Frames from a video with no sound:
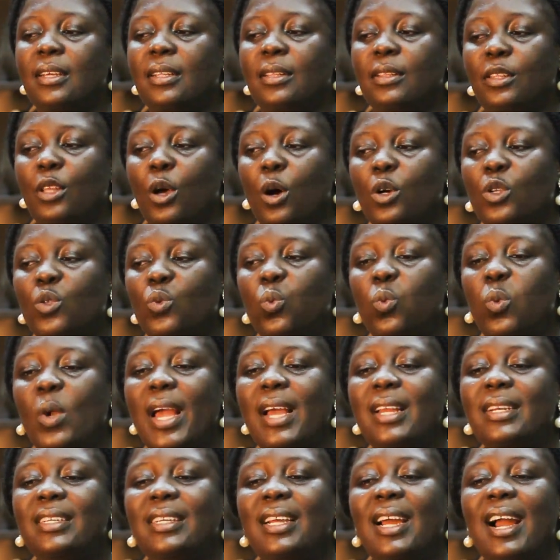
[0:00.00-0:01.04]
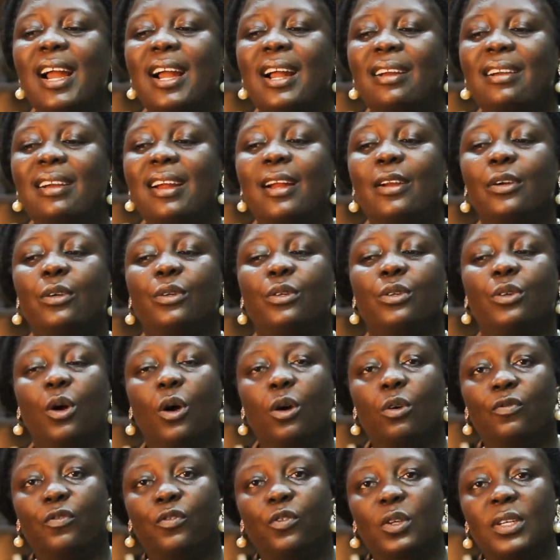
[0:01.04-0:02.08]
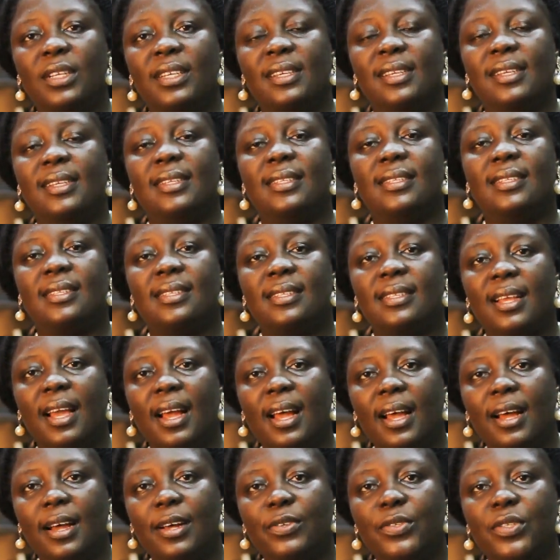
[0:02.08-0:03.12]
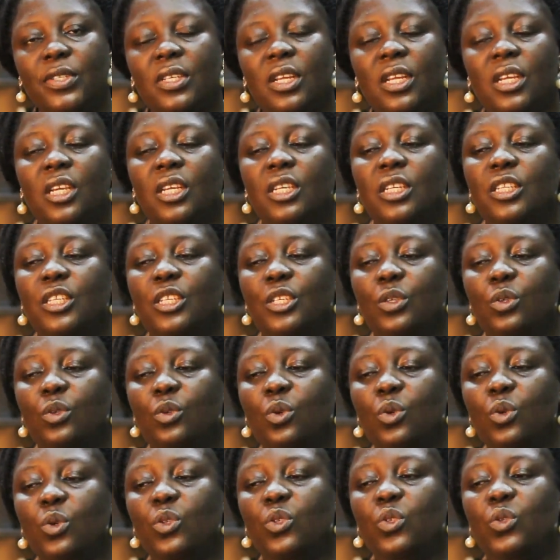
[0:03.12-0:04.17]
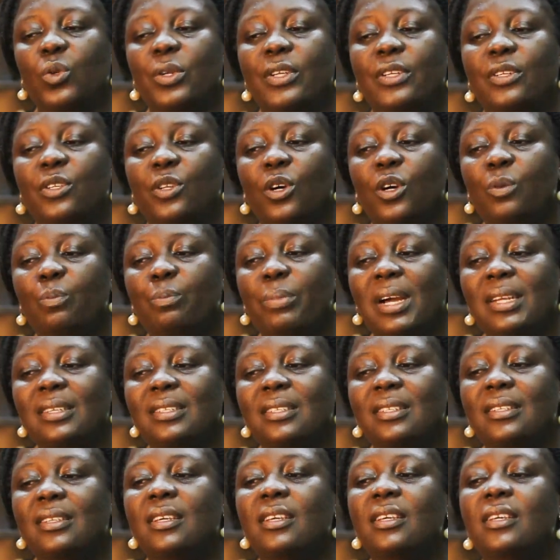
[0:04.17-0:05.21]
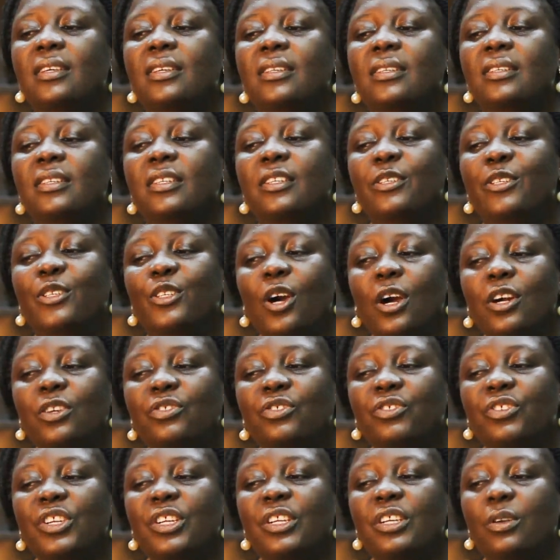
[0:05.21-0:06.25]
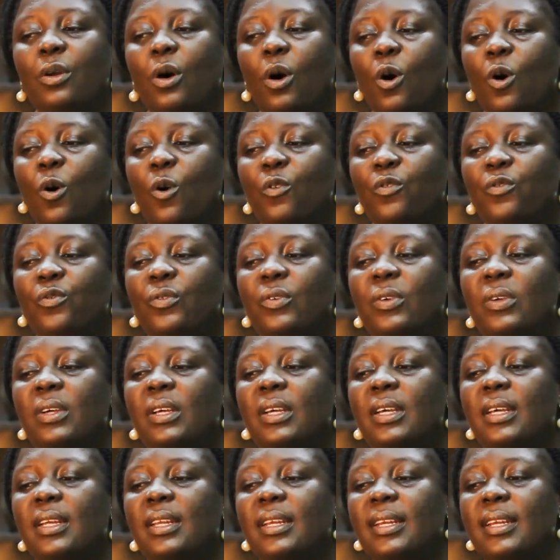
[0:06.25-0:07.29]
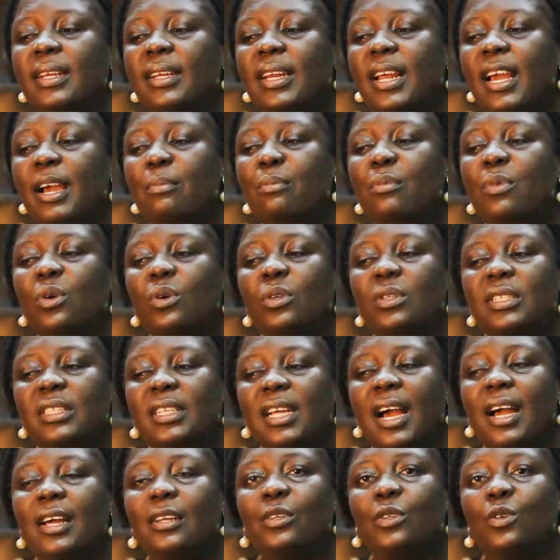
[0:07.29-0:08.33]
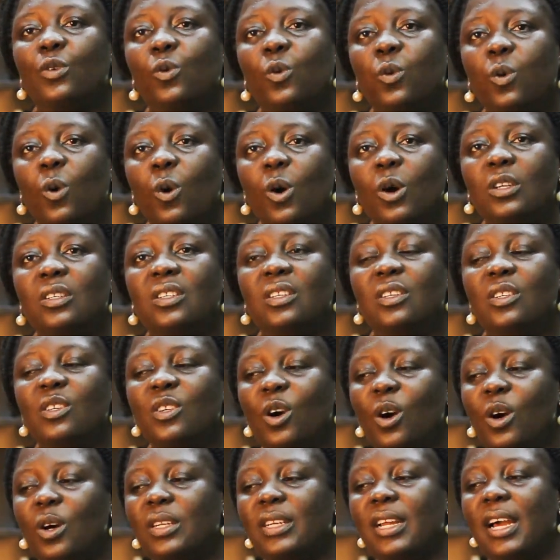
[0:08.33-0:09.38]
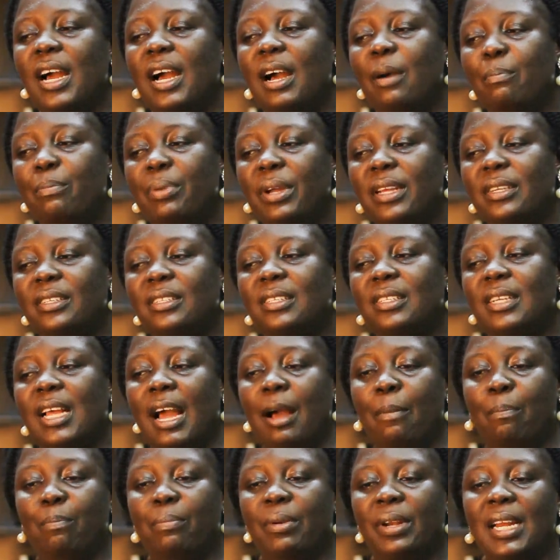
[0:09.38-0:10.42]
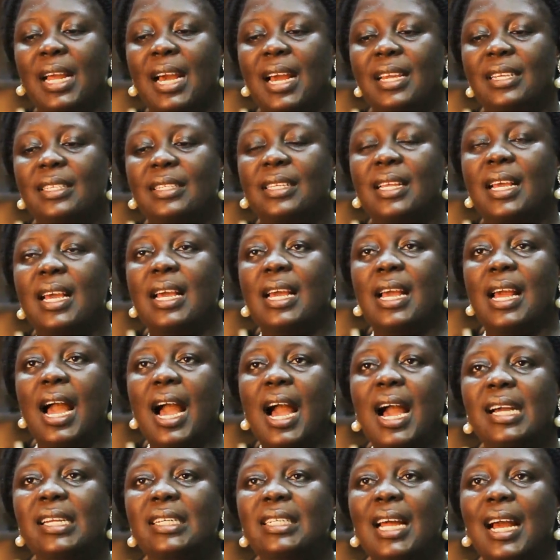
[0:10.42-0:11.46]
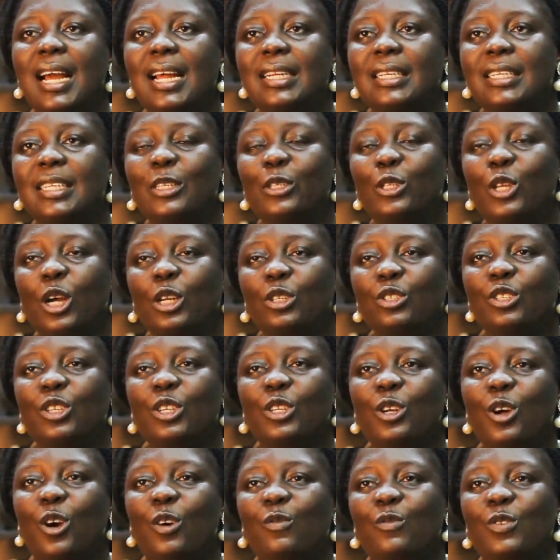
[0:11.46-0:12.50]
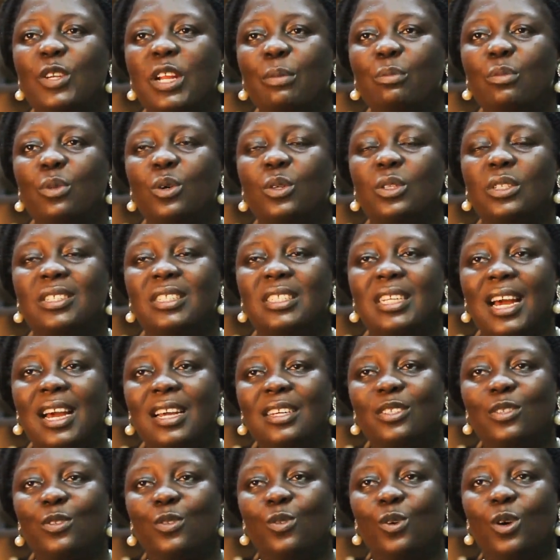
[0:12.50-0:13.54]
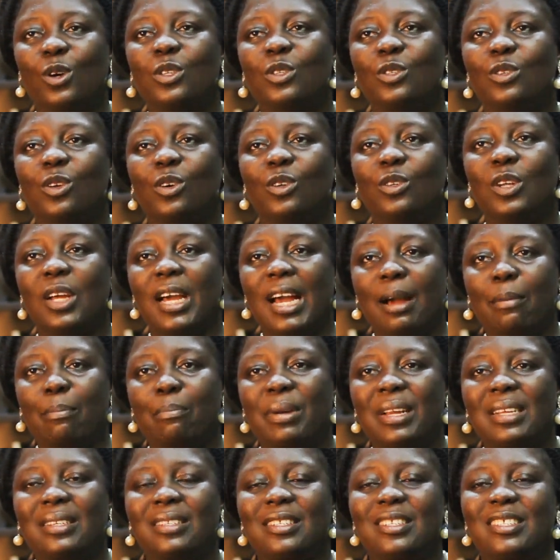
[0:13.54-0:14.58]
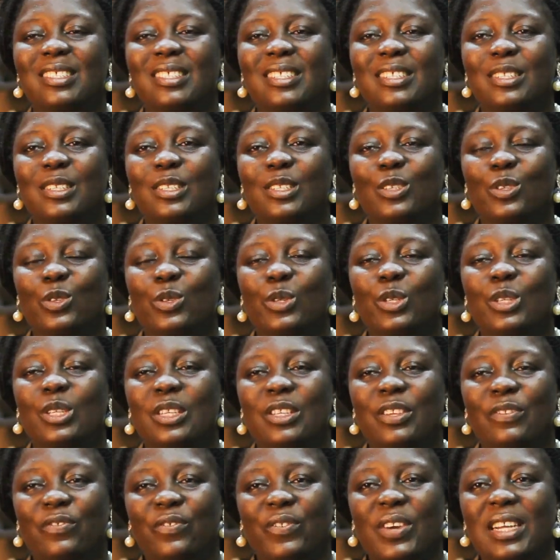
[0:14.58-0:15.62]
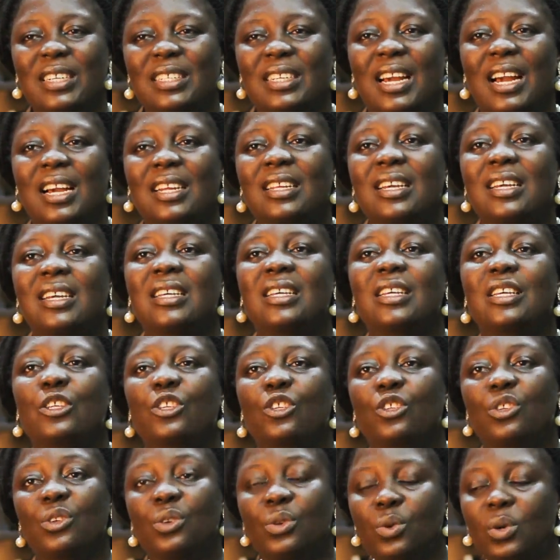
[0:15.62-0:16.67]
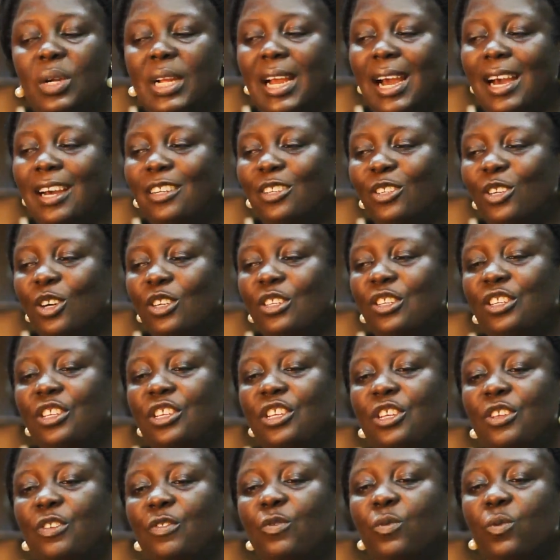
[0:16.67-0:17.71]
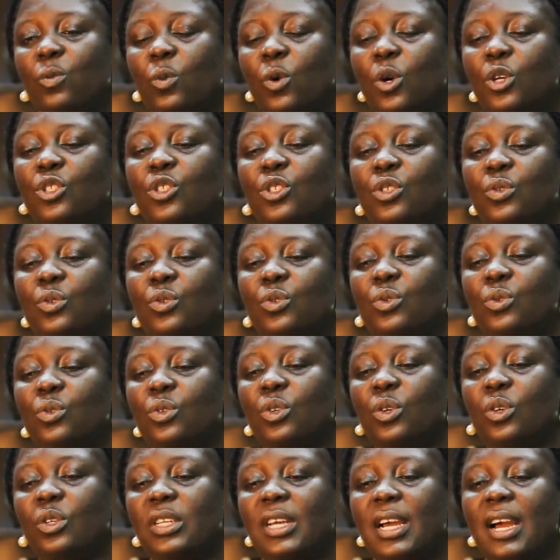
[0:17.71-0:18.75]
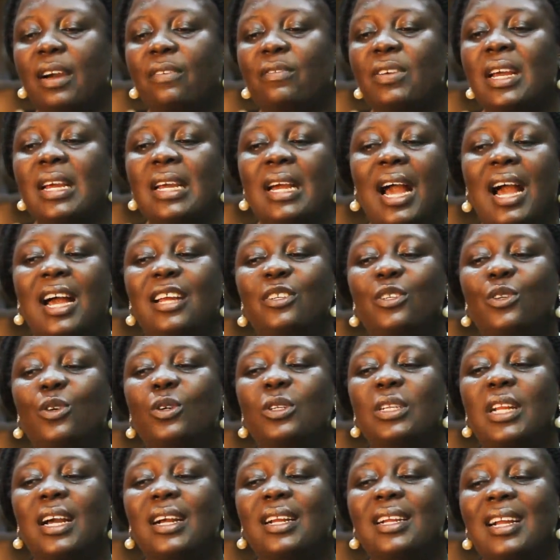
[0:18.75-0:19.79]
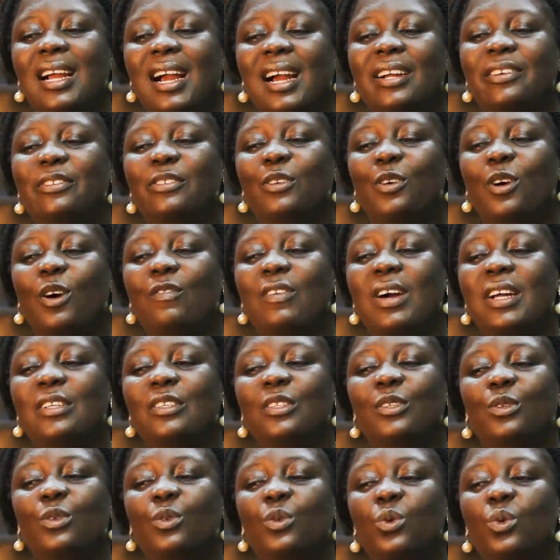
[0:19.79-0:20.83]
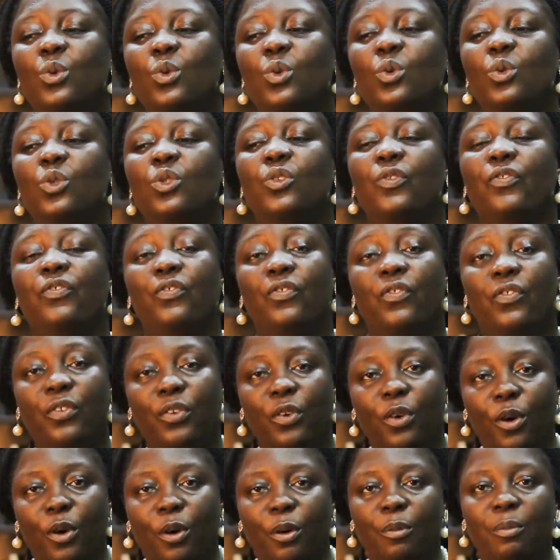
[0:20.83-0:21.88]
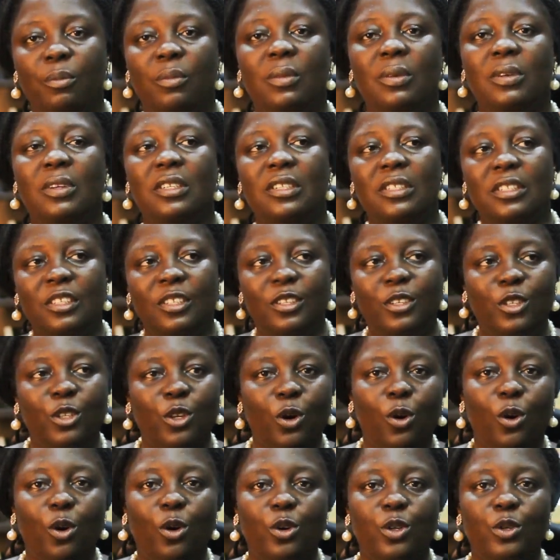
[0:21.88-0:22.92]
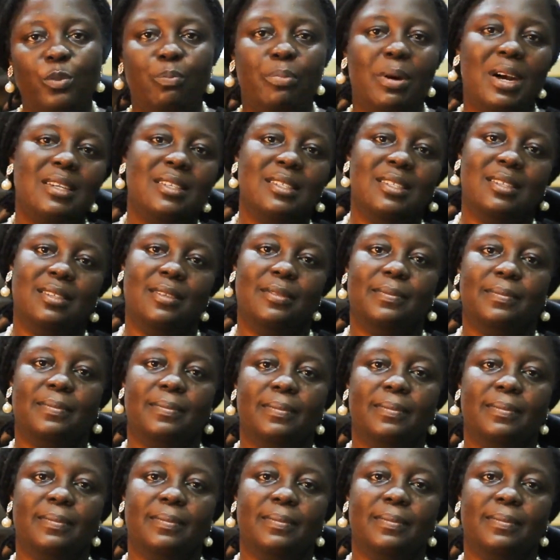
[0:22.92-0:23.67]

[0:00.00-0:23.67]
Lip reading: Thus, where the hirer wrongfully sells the goods to a third party, the doctrine of nemo dat quod non habet applies, and that the doctrine of nemo dat quod non habet is to the effect that you cannot give what you do not have, and the owner can recover the goods from the third party